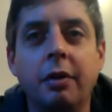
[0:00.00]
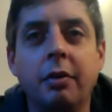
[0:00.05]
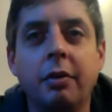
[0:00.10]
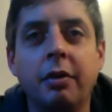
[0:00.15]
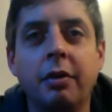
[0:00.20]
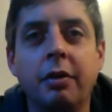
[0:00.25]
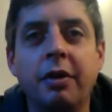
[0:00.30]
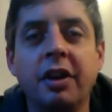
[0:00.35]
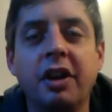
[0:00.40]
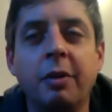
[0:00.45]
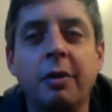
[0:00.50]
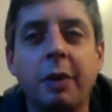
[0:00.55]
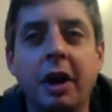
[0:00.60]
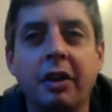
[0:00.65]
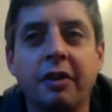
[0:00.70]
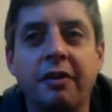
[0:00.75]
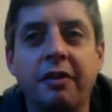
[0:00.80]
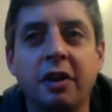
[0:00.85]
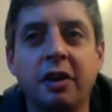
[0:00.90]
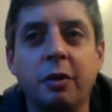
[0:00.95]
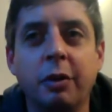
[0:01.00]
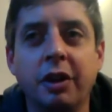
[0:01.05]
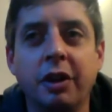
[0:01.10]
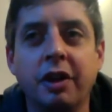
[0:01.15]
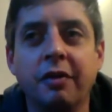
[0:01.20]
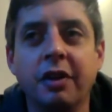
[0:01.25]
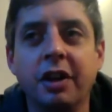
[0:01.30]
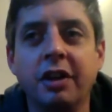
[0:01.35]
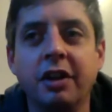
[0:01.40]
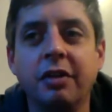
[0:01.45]
Think about the filming of
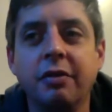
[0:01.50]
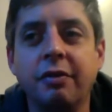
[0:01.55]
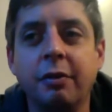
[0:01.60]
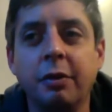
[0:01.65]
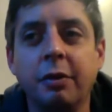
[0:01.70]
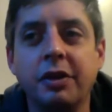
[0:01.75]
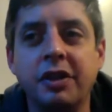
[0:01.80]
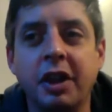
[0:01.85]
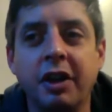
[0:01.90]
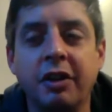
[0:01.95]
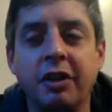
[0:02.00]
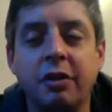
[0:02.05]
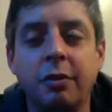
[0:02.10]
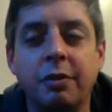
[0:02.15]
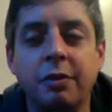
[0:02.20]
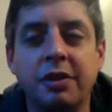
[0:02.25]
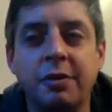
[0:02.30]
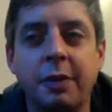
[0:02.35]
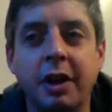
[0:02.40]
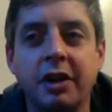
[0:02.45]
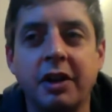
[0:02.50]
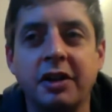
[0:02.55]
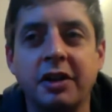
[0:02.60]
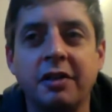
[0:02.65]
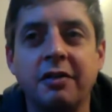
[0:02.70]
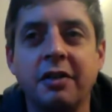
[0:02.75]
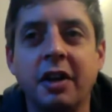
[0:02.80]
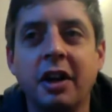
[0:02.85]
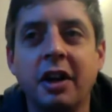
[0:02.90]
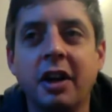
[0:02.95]
it from a technical
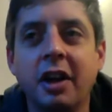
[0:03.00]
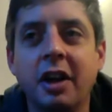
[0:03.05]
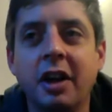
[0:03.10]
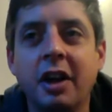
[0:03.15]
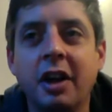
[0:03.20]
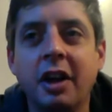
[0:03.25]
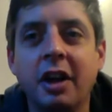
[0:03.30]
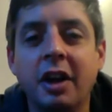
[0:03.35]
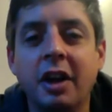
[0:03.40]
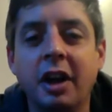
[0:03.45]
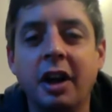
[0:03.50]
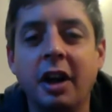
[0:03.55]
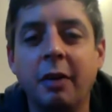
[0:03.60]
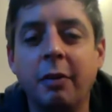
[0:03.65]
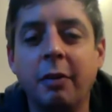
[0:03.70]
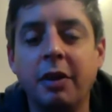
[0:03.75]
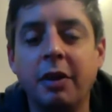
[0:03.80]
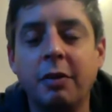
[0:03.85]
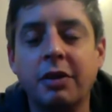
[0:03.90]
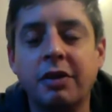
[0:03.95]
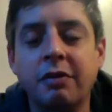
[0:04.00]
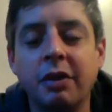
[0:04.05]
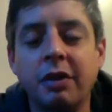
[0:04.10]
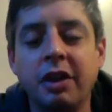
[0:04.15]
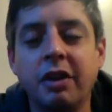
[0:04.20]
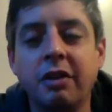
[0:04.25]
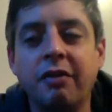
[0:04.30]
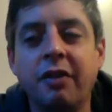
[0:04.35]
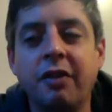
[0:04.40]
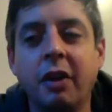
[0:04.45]
perspective. Fun
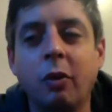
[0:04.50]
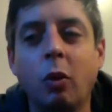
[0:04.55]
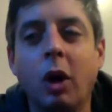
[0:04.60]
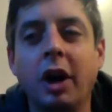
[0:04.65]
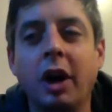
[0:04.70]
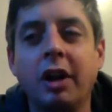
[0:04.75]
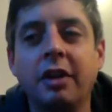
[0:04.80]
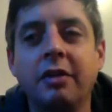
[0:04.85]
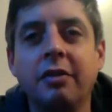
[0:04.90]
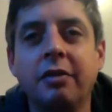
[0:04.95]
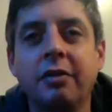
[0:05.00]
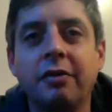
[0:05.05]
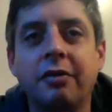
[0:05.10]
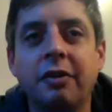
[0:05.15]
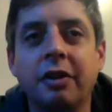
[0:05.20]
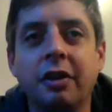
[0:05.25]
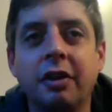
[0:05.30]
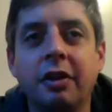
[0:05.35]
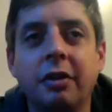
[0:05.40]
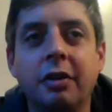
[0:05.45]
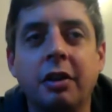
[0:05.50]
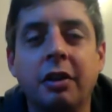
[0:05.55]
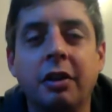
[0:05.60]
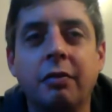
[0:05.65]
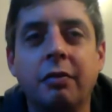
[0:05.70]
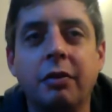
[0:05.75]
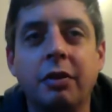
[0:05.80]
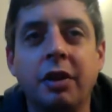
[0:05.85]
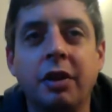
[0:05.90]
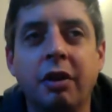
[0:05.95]
way for a
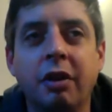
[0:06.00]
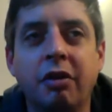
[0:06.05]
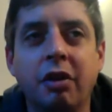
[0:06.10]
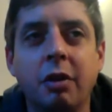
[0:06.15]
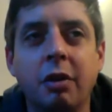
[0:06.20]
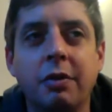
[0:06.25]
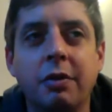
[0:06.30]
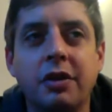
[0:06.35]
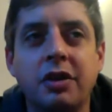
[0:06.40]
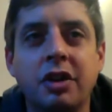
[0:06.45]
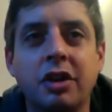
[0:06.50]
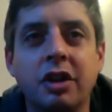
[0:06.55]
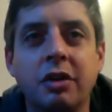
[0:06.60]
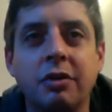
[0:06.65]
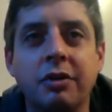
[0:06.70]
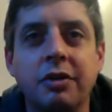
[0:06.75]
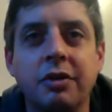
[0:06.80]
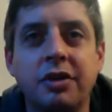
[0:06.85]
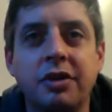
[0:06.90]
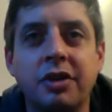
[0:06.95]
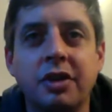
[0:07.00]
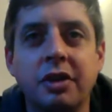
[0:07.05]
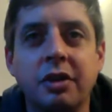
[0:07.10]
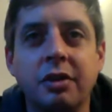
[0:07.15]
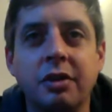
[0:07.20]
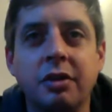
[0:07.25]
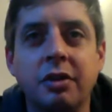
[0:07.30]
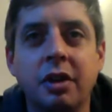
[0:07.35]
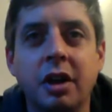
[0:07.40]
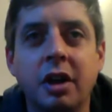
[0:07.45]
group of students to
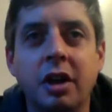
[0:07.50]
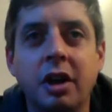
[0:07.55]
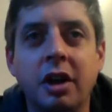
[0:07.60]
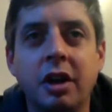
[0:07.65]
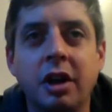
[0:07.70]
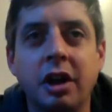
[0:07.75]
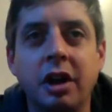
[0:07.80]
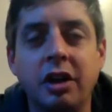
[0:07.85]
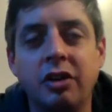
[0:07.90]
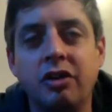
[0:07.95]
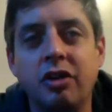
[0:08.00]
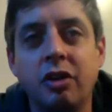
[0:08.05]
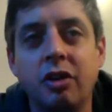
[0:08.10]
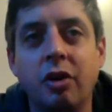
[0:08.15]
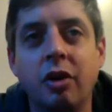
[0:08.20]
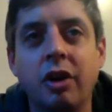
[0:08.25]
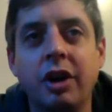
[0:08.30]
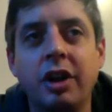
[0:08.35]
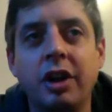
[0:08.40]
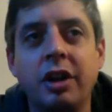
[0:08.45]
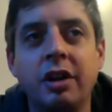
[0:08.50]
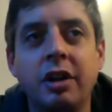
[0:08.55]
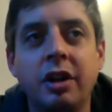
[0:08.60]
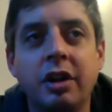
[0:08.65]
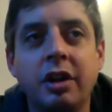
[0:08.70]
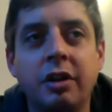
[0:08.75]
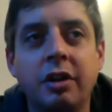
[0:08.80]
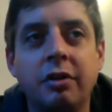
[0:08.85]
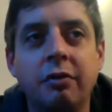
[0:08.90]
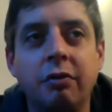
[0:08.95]
enjoy
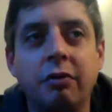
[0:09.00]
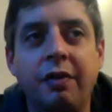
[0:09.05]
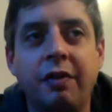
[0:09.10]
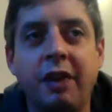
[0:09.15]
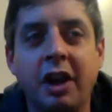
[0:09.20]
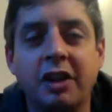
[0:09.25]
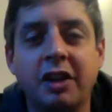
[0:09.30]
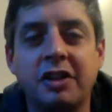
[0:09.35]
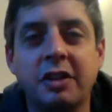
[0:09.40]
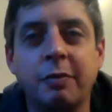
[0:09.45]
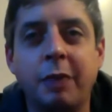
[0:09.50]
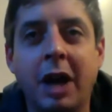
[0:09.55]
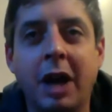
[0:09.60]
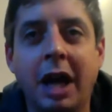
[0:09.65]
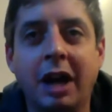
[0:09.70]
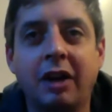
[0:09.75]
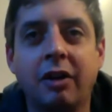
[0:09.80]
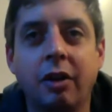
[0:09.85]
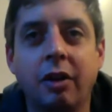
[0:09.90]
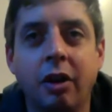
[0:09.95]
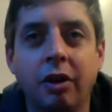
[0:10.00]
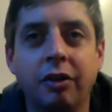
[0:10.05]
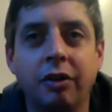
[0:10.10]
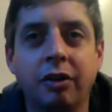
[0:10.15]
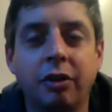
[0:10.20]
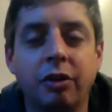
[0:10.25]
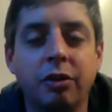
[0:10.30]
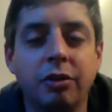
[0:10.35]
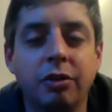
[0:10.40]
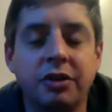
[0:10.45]
reflecting back on the
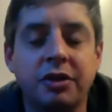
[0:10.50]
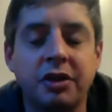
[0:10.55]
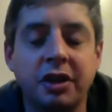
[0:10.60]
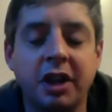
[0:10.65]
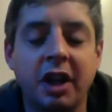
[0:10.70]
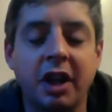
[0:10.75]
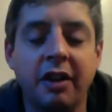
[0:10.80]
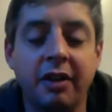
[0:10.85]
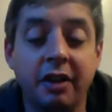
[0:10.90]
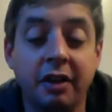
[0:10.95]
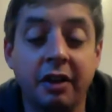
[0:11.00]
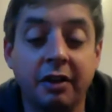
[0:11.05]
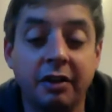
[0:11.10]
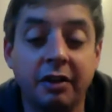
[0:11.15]
course together.